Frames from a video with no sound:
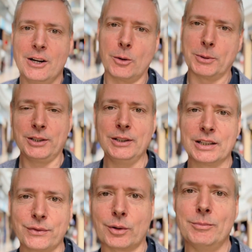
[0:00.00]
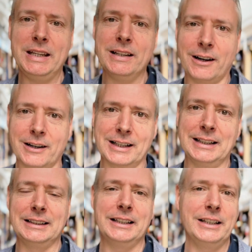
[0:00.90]
opportunities for me are
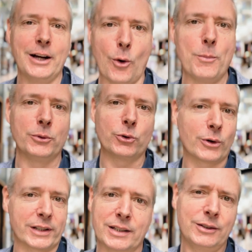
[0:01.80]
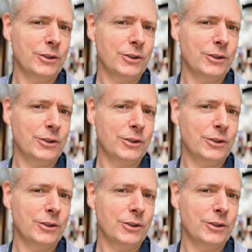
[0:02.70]
clearly open doors.